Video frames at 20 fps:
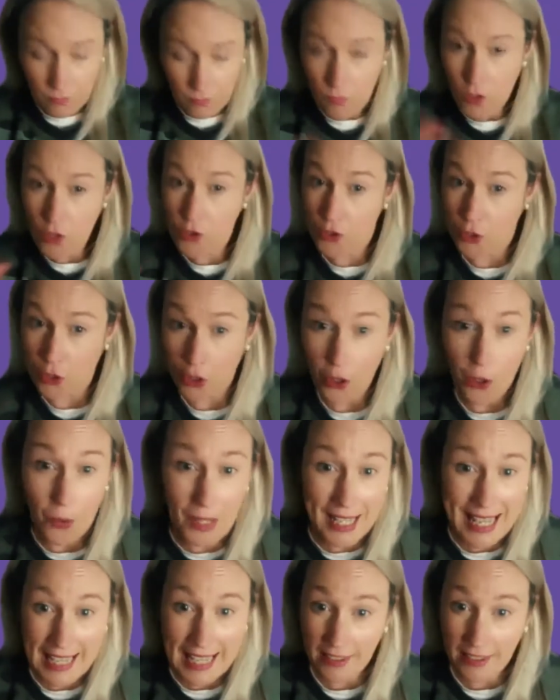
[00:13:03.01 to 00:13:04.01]
So you're going
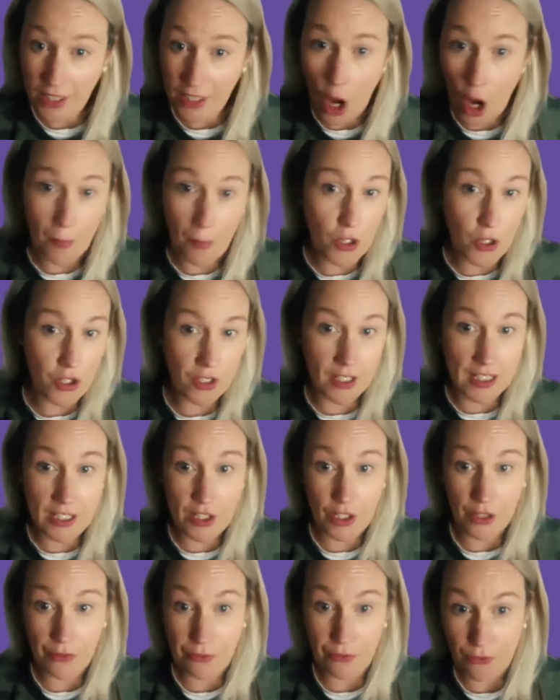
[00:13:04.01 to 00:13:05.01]
to get the opportunity
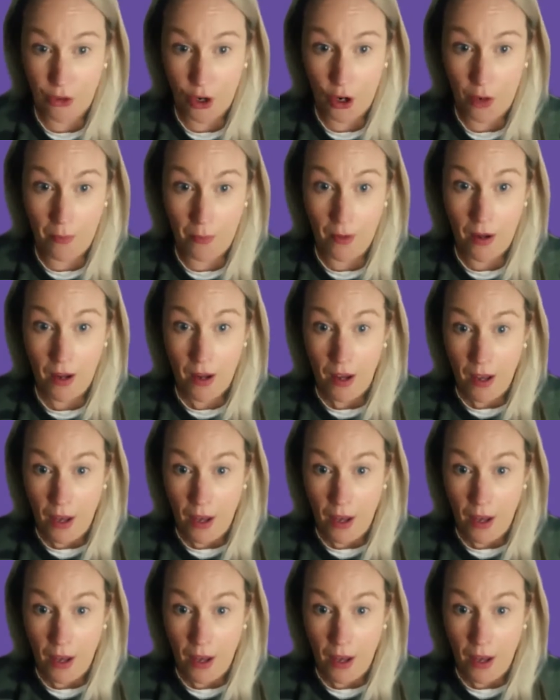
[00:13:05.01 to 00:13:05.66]
to confirm